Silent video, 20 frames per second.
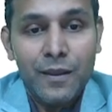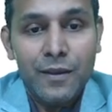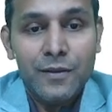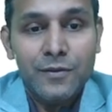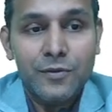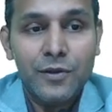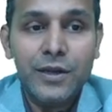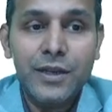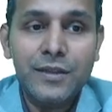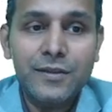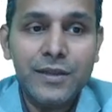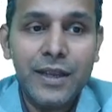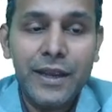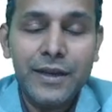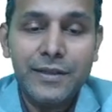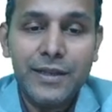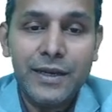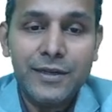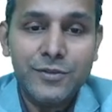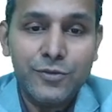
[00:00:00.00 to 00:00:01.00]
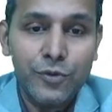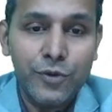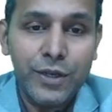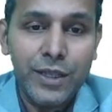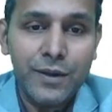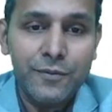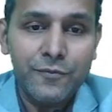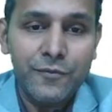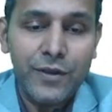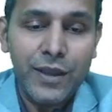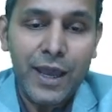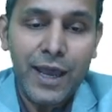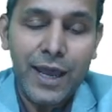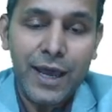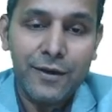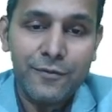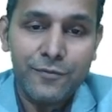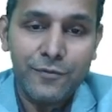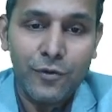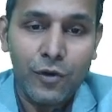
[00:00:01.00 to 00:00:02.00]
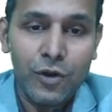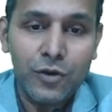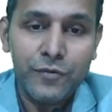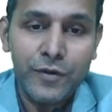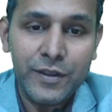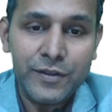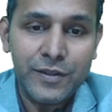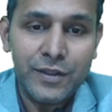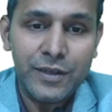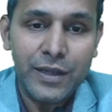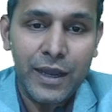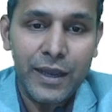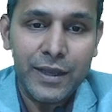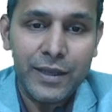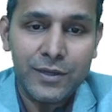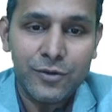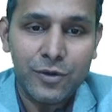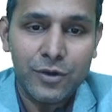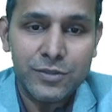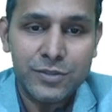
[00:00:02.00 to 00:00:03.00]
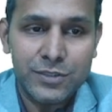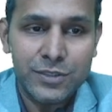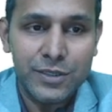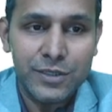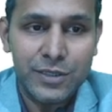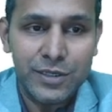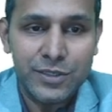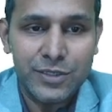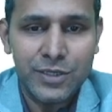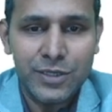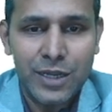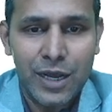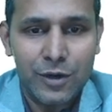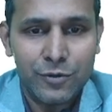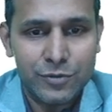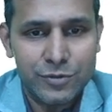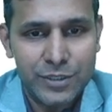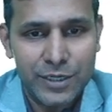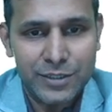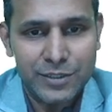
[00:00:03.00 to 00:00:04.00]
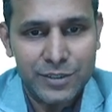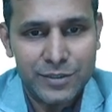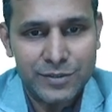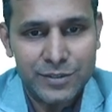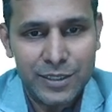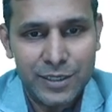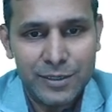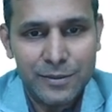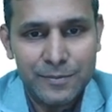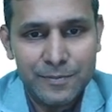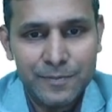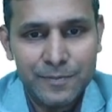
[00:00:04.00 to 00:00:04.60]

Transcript: So let us write that sodium we have always in higher concentration outside the cell.